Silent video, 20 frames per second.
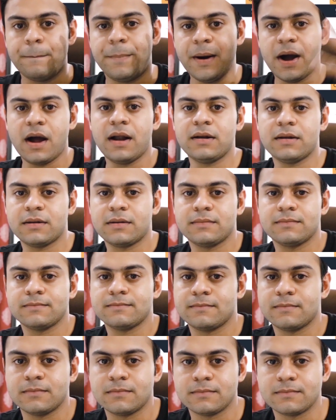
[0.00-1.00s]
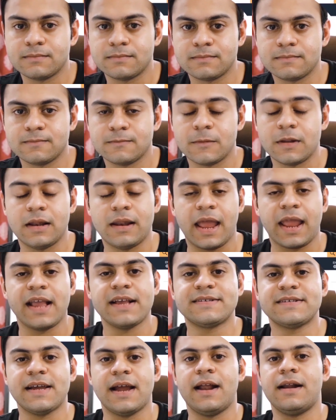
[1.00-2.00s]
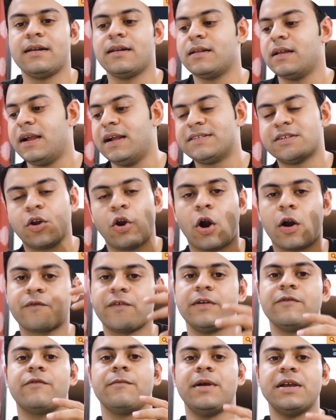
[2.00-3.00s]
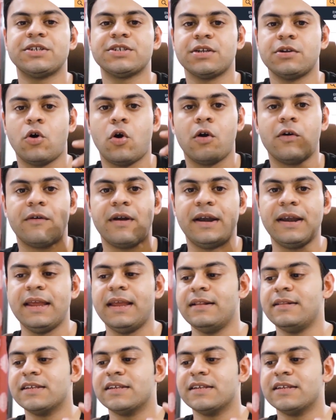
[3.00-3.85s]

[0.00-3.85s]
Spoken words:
But like I said, it's a lot of information already.